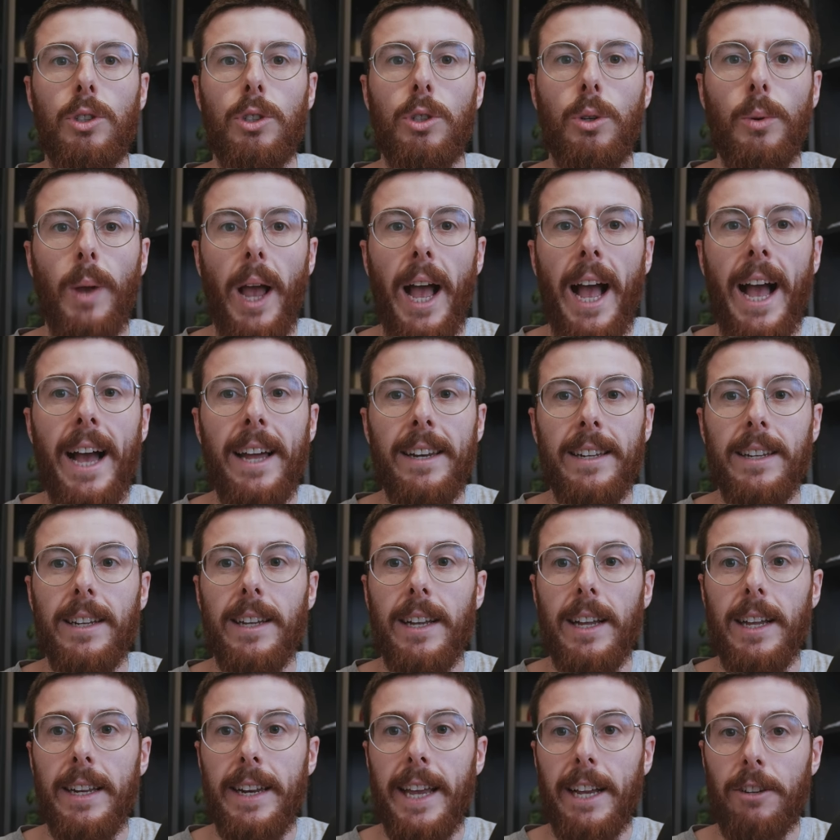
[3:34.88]
to add
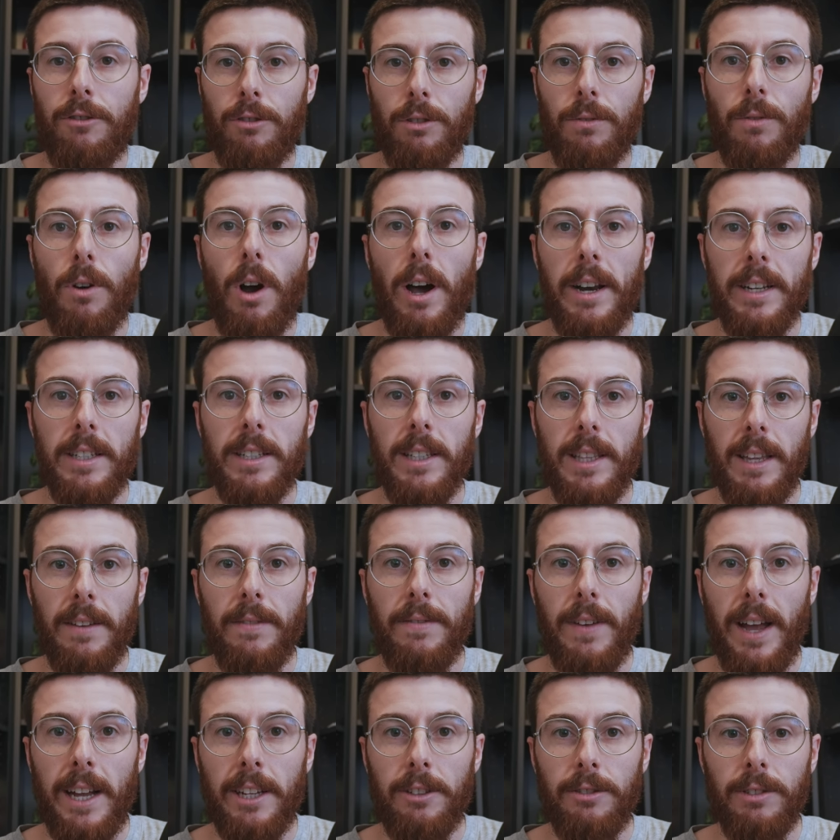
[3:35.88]
an extra rider to their
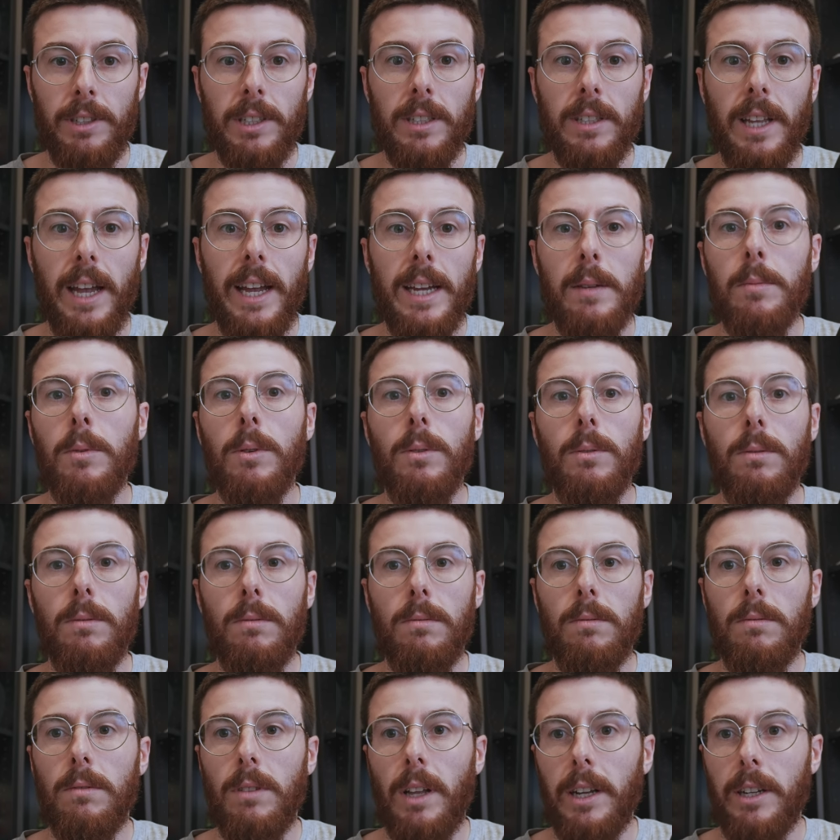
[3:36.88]
factory stable,
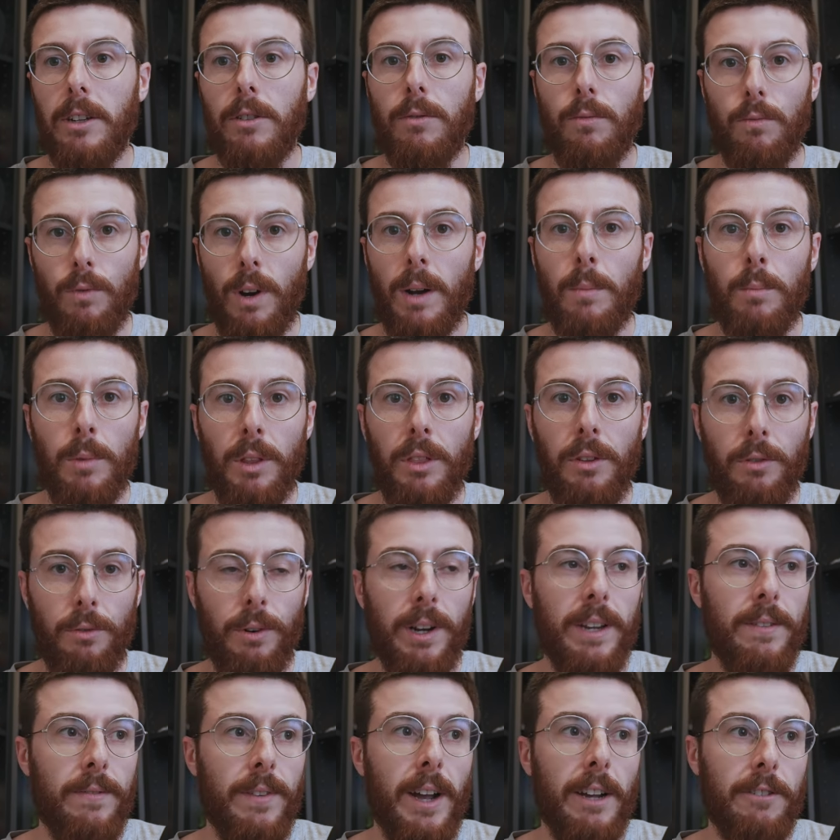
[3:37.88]
like run with
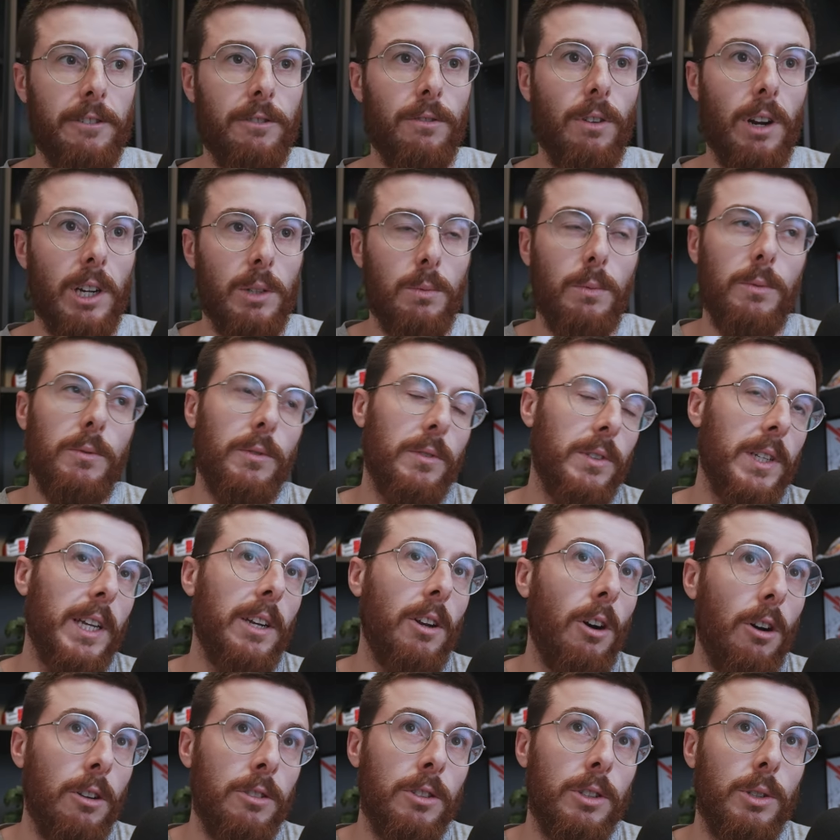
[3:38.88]
three factory riders, which we've
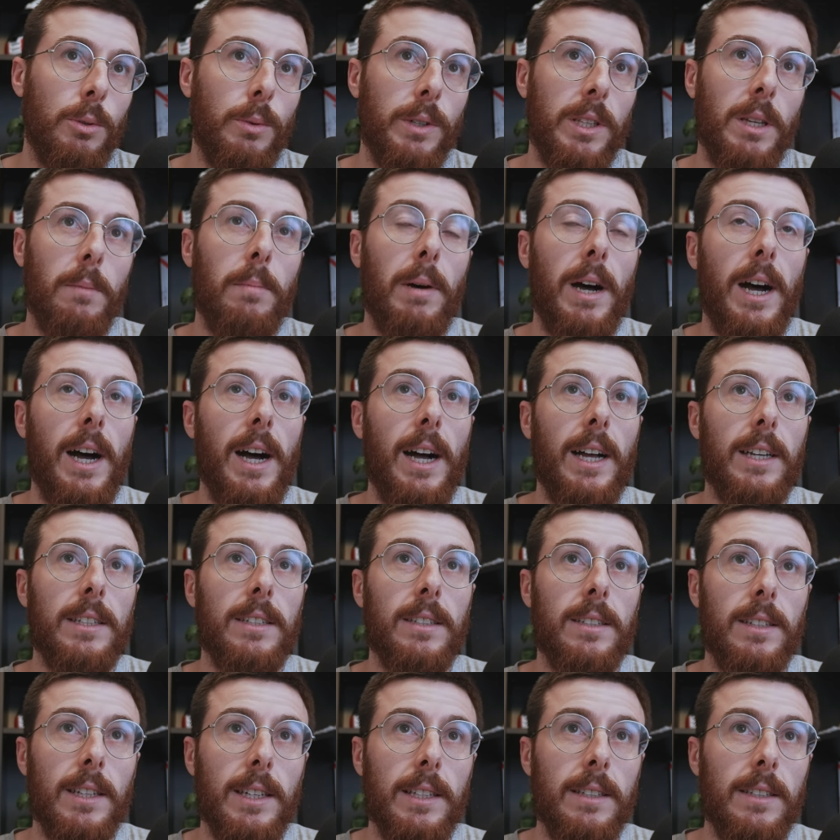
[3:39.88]
seen Honda do in the
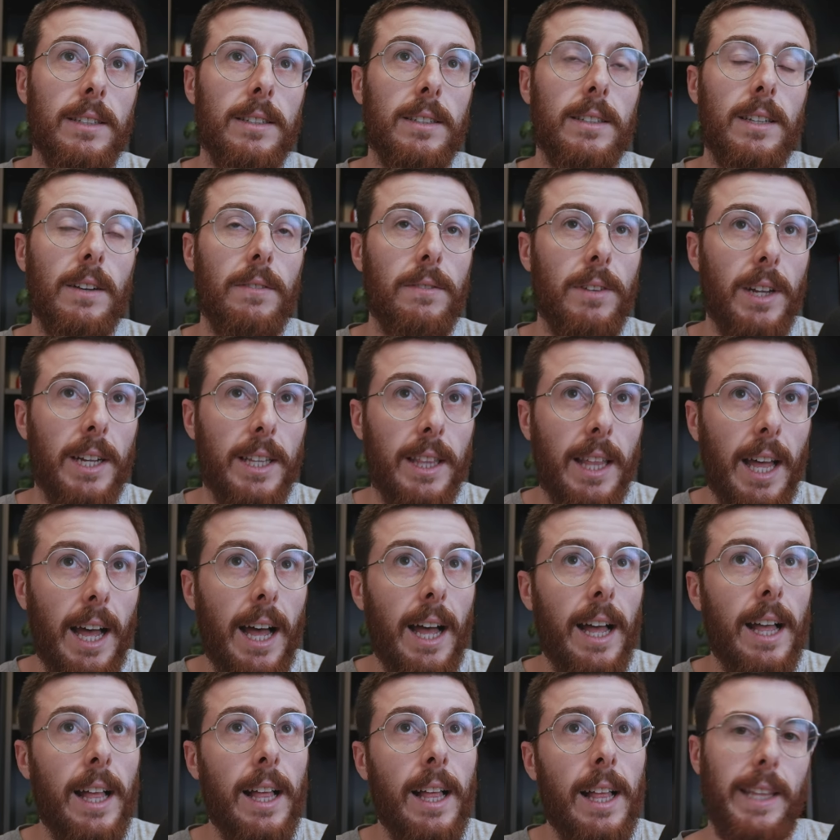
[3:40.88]
past and stuff like
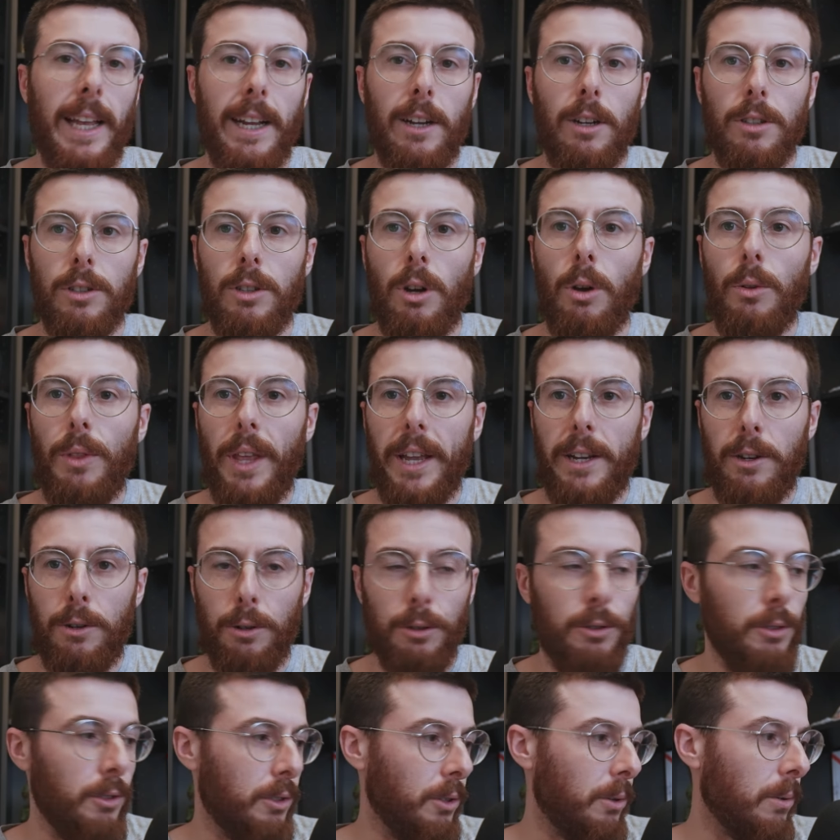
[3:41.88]
that. They got told they
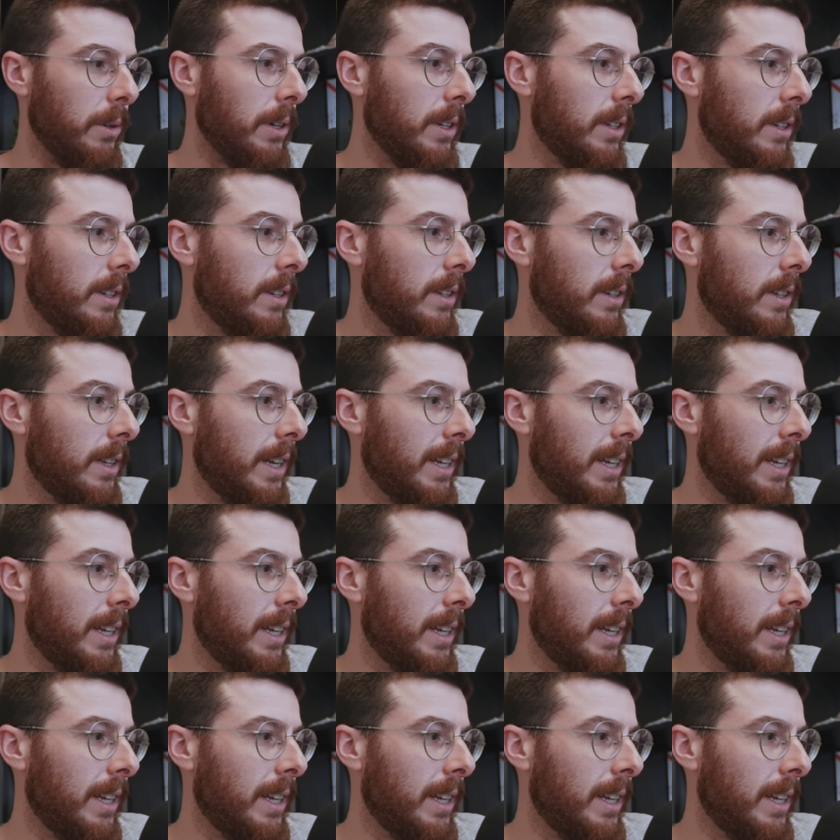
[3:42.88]
couldn't do it.